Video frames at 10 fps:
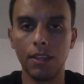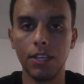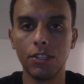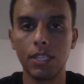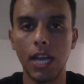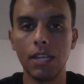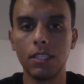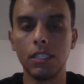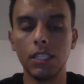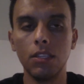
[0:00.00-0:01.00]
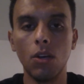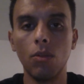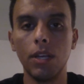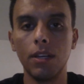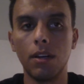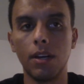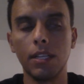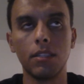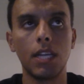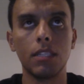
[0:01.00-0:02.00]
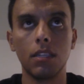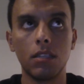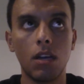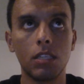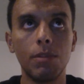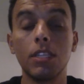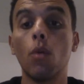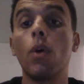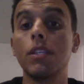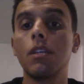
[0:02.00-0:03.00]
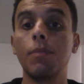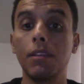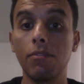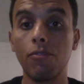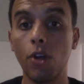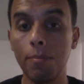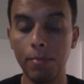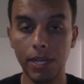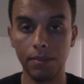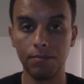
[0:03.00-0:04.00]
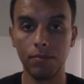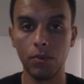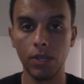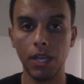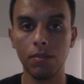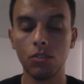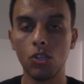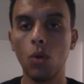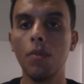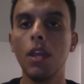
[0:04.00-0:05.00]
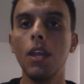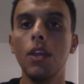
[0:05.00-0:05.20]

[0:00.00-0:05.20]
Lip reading: They just constantly know that, all right, this guy's going to talk to me, he's going to want something from me, okay? So